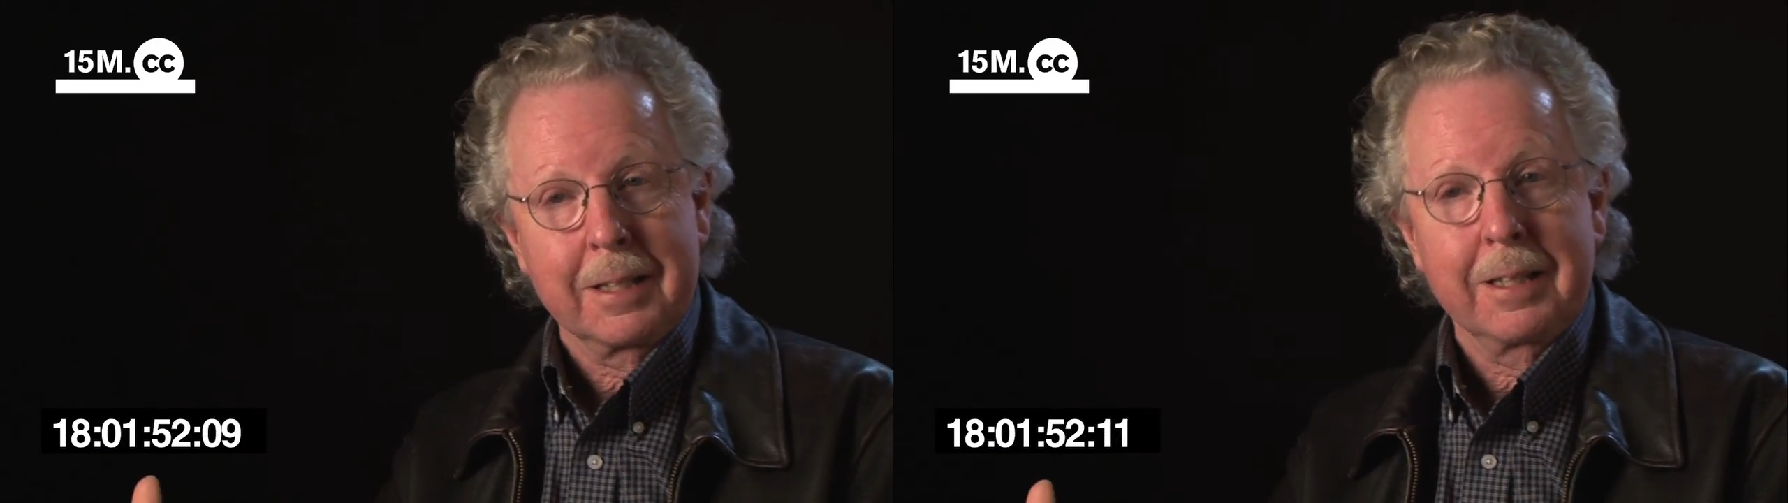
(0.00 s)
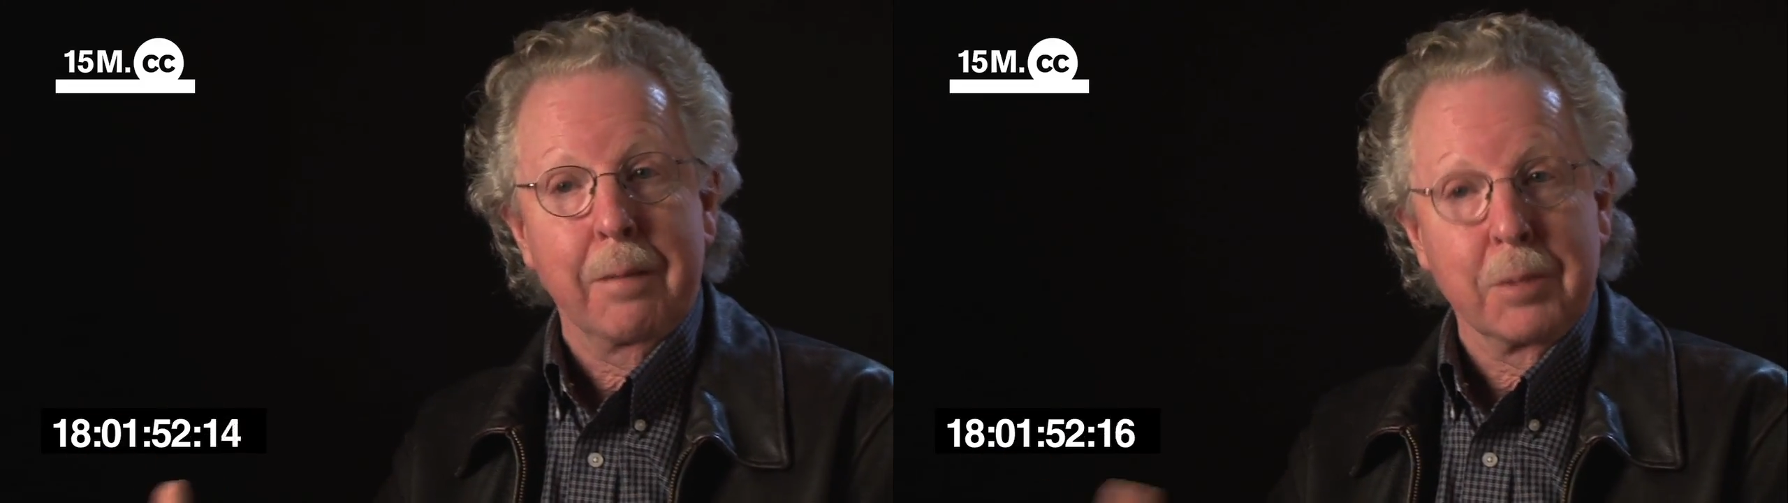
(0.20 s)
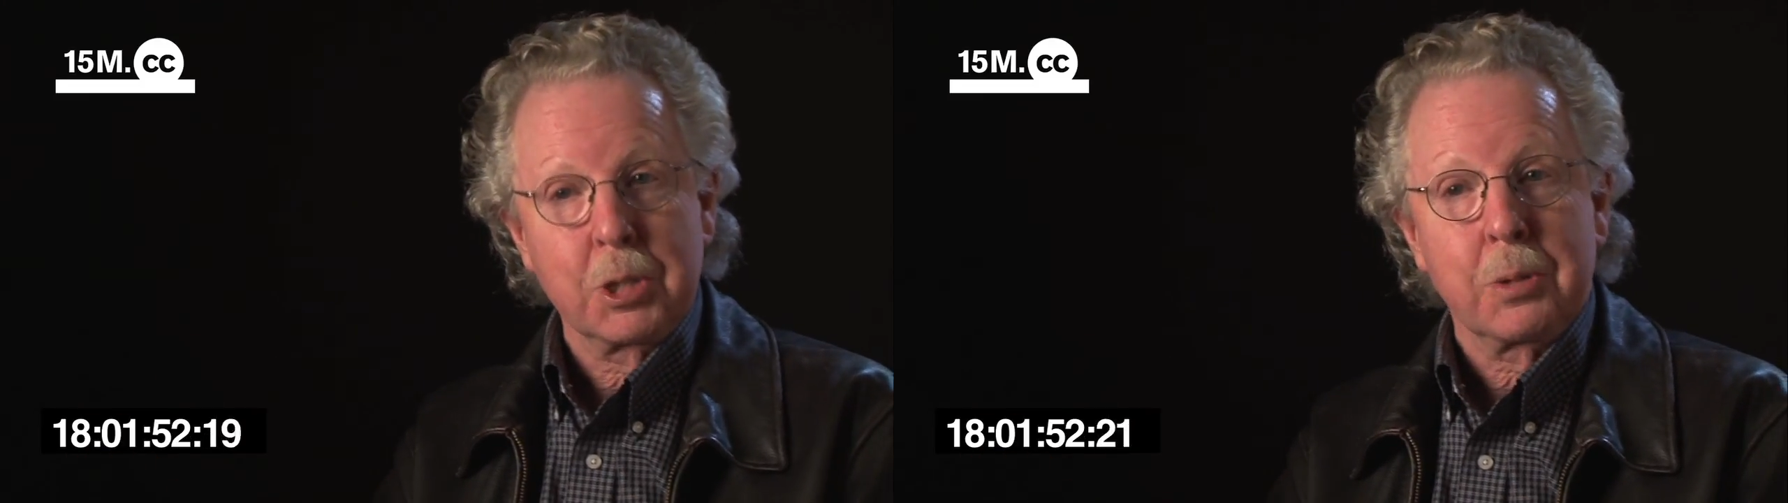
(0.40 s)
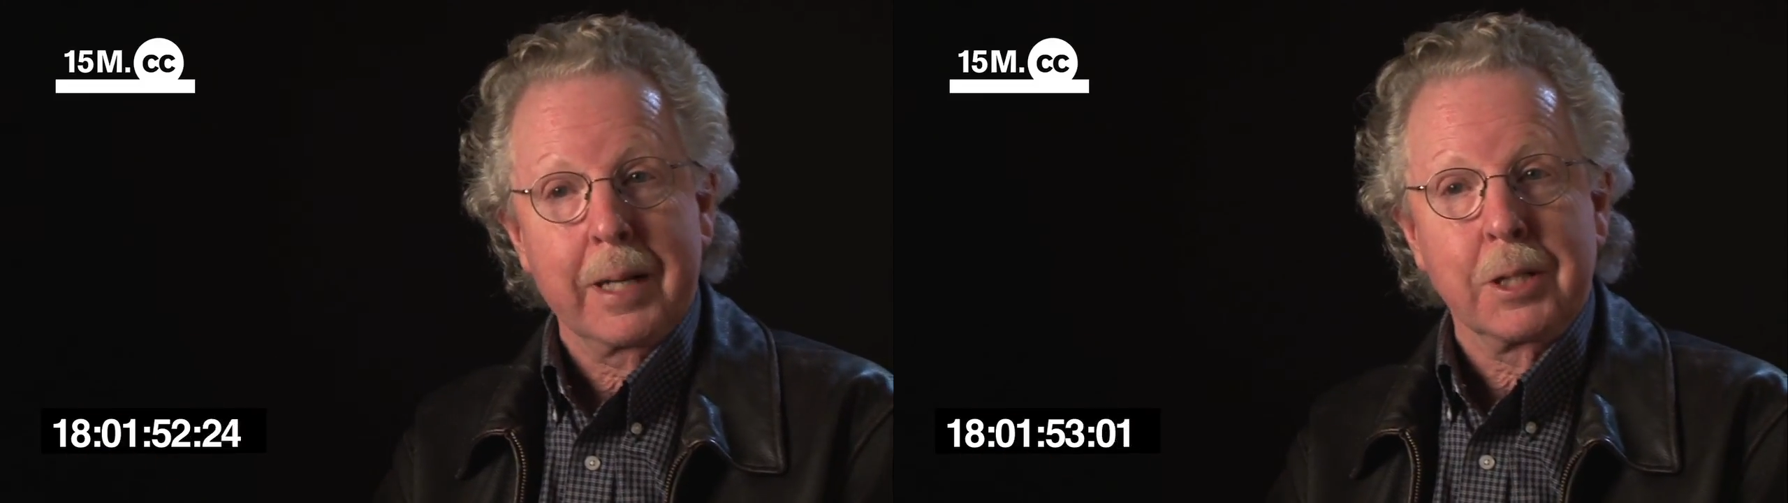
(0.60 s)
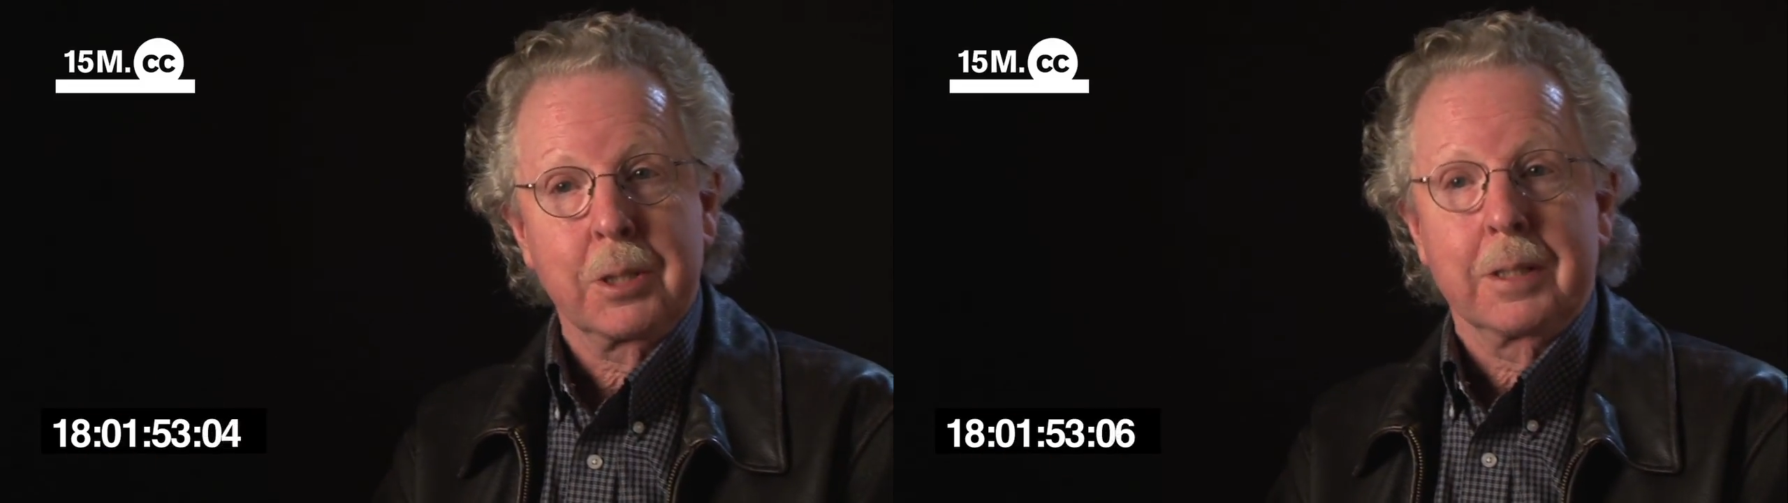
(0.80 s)

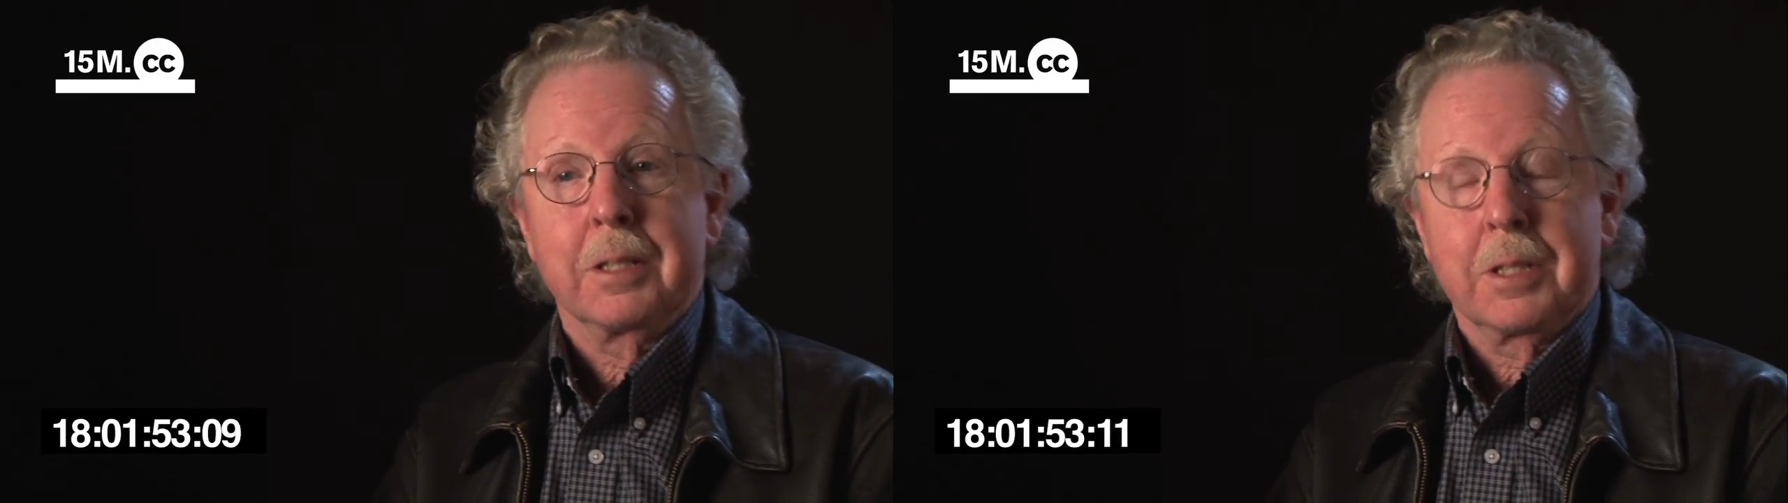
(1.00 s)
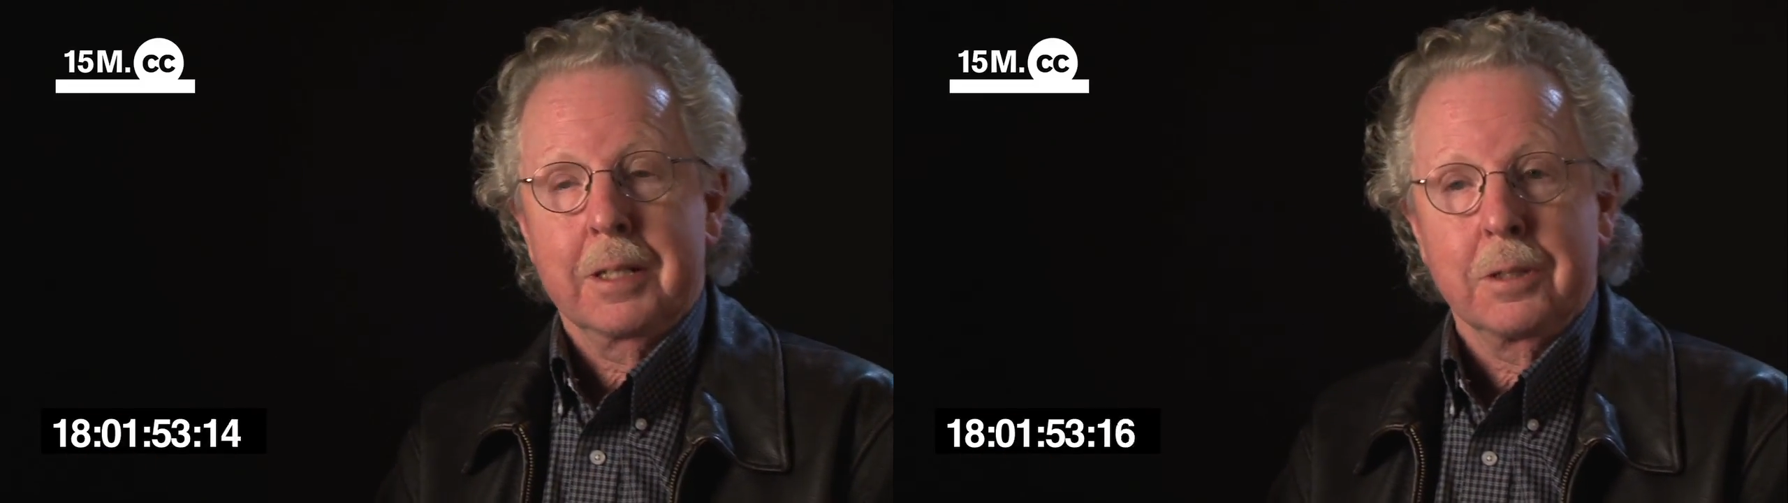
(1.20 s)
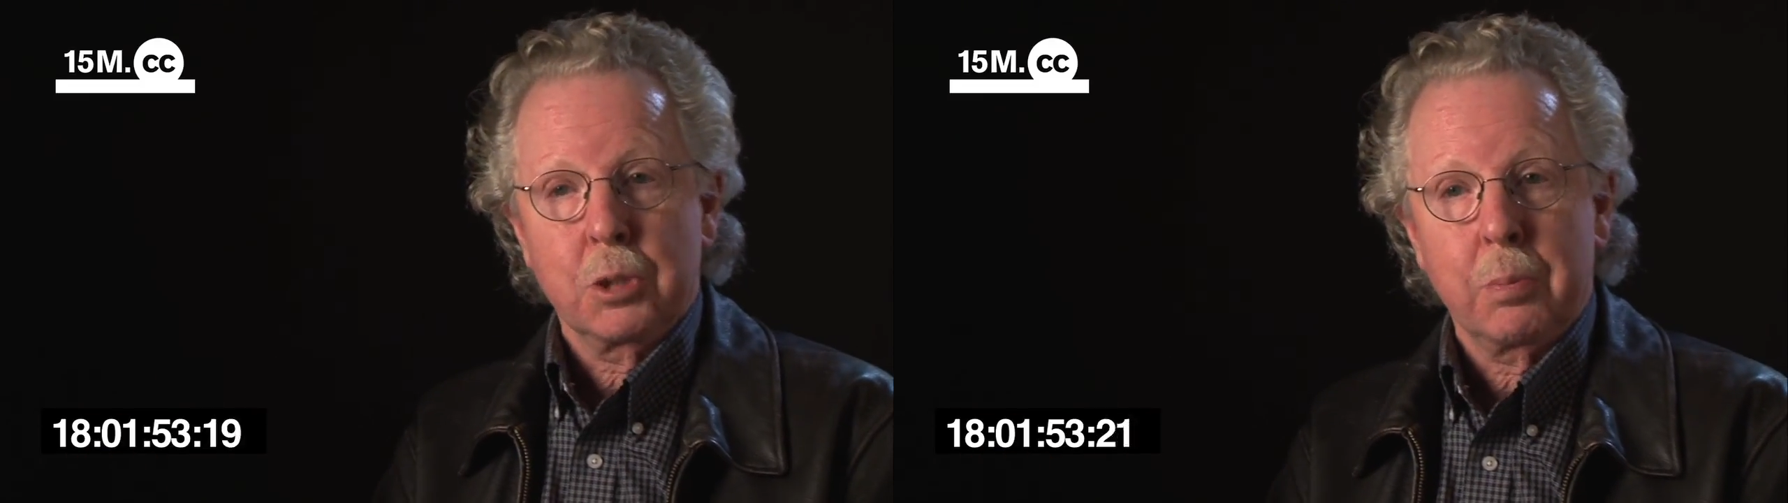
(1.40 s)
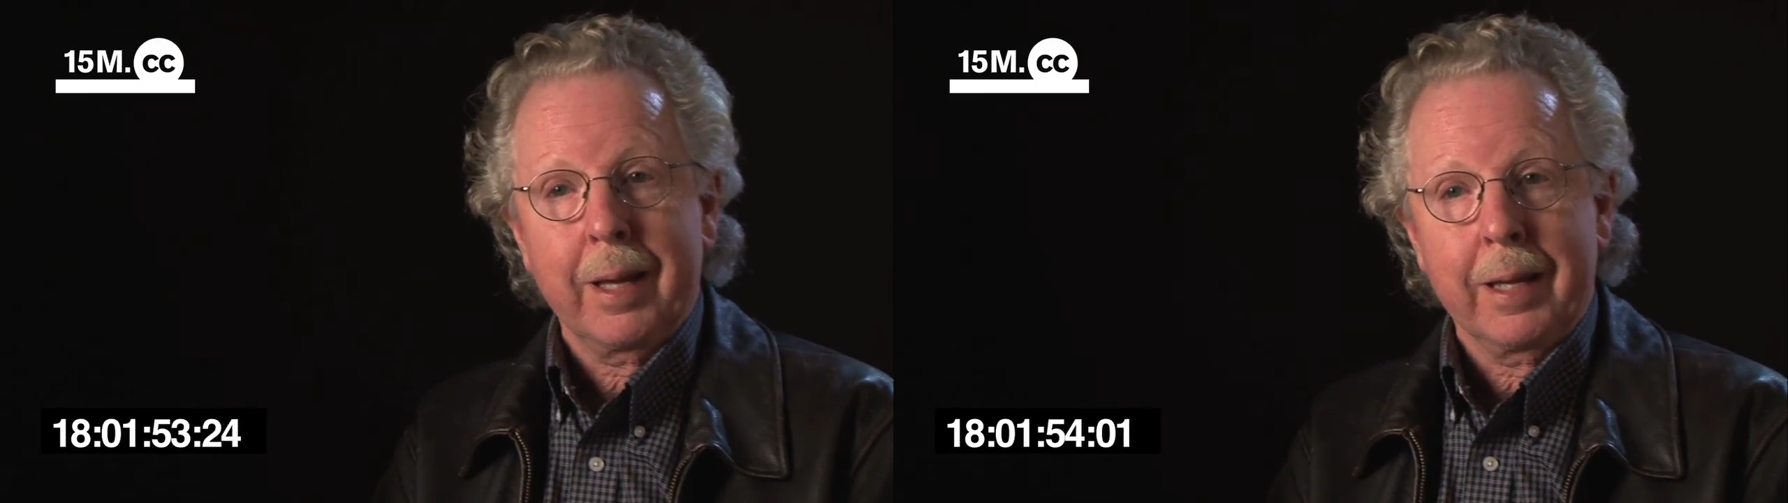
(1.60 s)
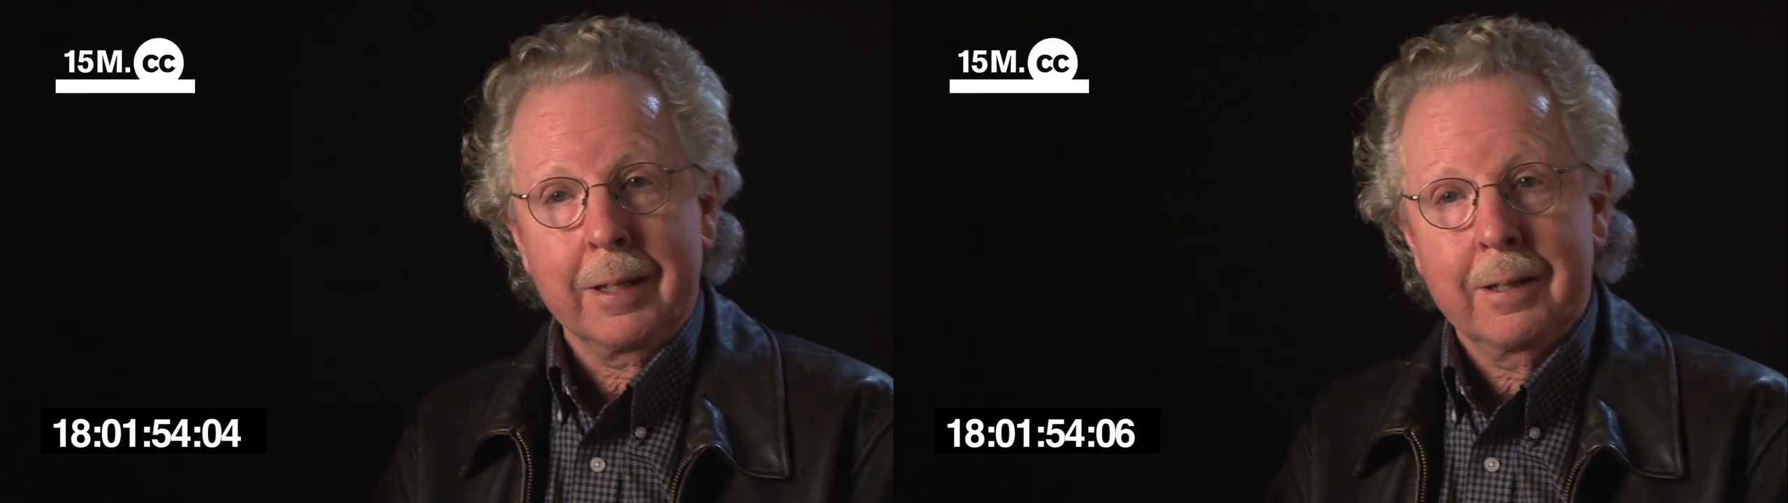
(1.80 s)
demonstrations in
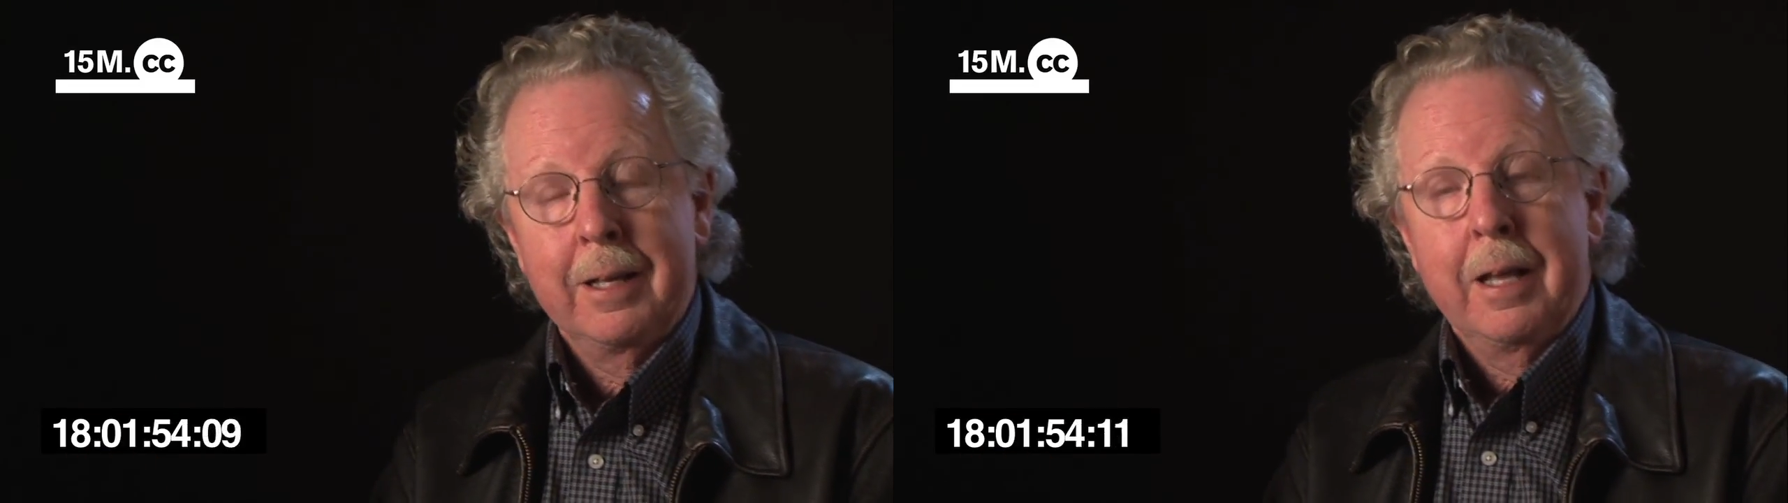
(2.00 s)
Spain